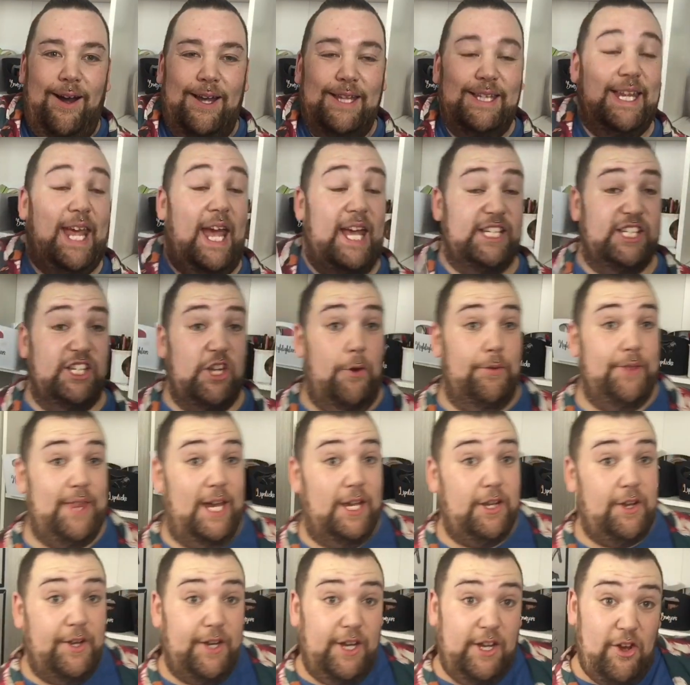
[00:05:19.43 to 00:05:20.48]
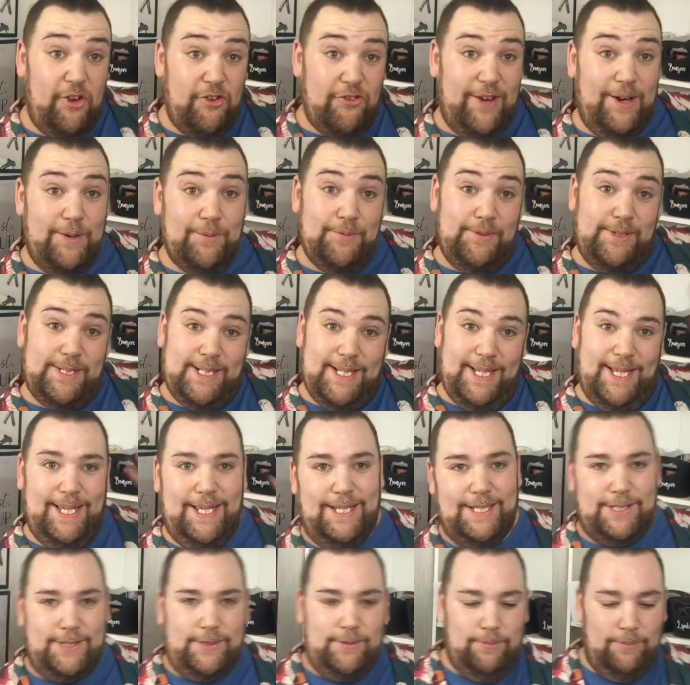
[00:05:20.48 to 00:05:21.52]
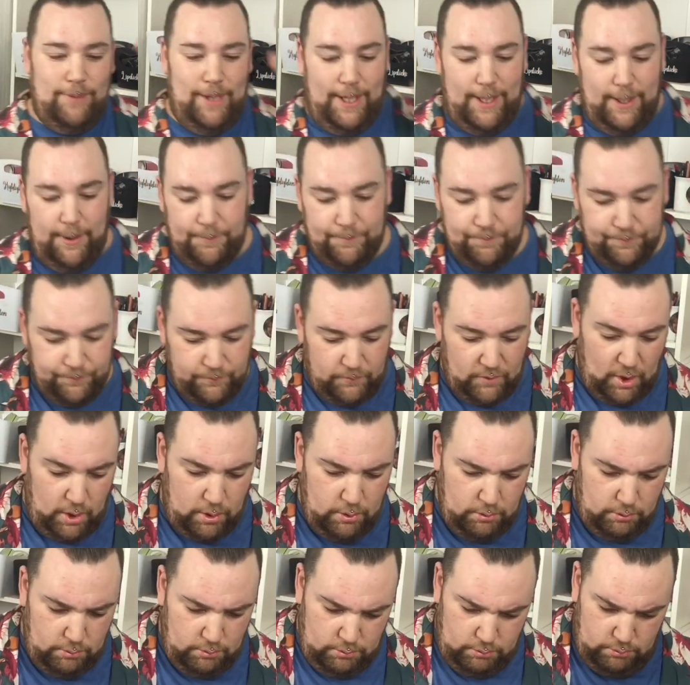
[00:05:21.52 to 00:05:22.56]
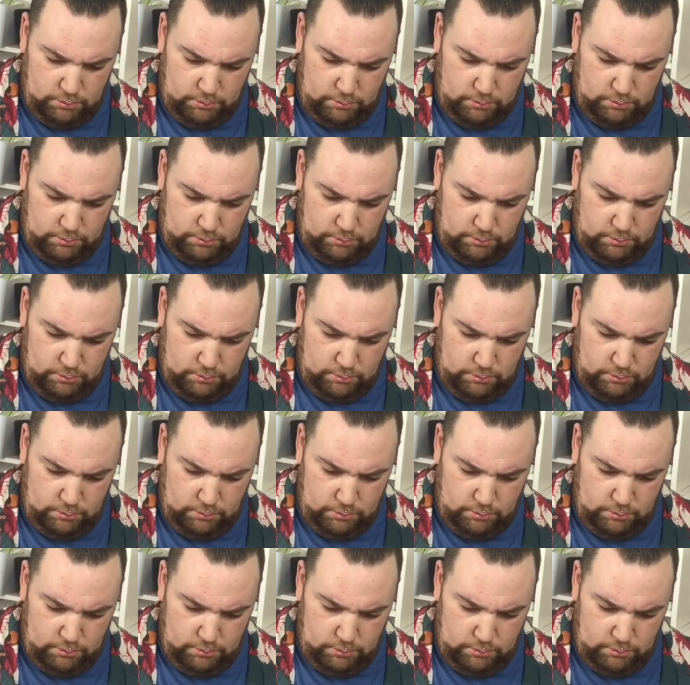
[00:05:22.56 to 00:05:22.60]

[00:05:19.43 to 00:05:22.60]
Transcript: Yeah, so they're going to go around here somewhere. Oh.